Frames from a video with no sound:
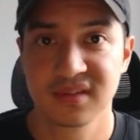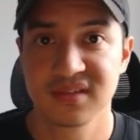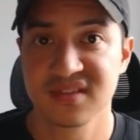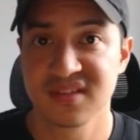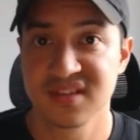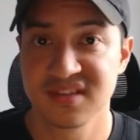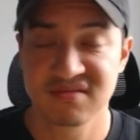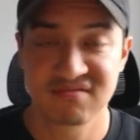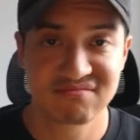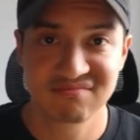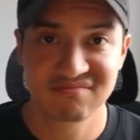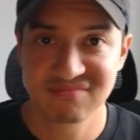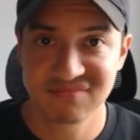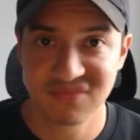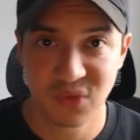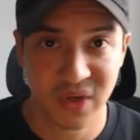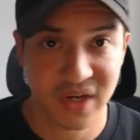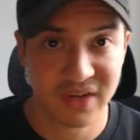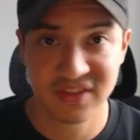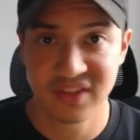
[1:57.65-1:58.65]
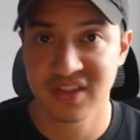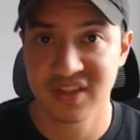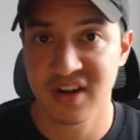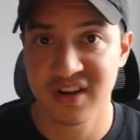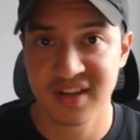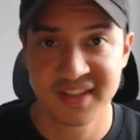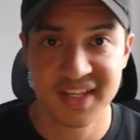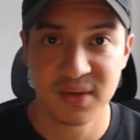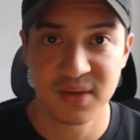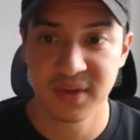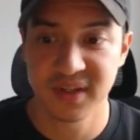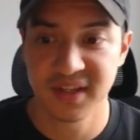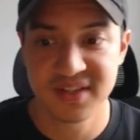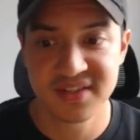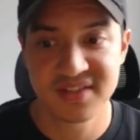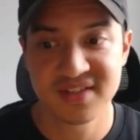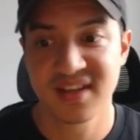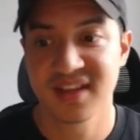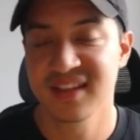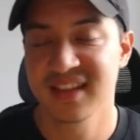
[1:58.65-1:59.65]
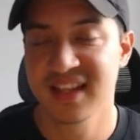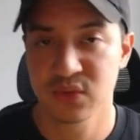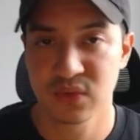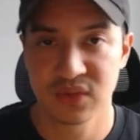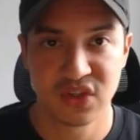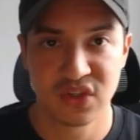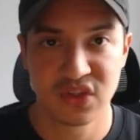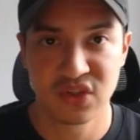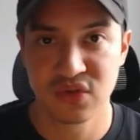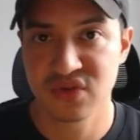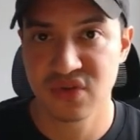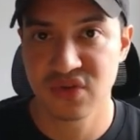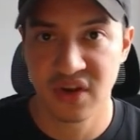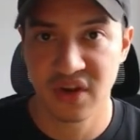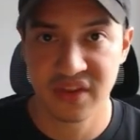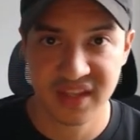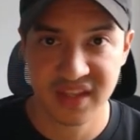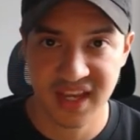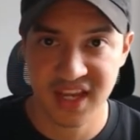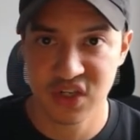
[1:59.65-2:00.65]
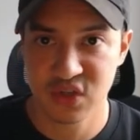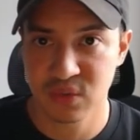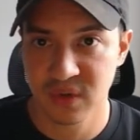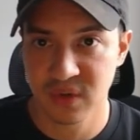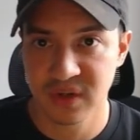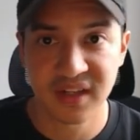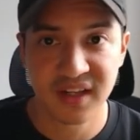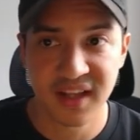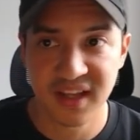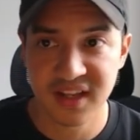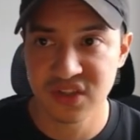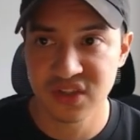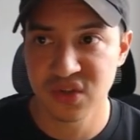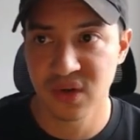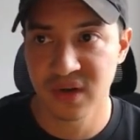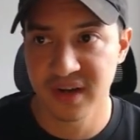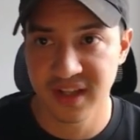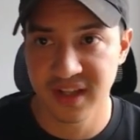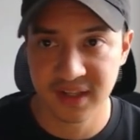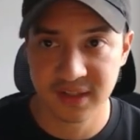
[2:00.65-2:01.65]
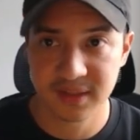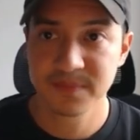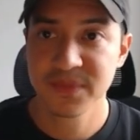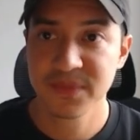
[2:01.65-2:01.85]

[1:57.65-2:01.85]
Just whatever the target keyword is, that's what you use on the H1 and URL.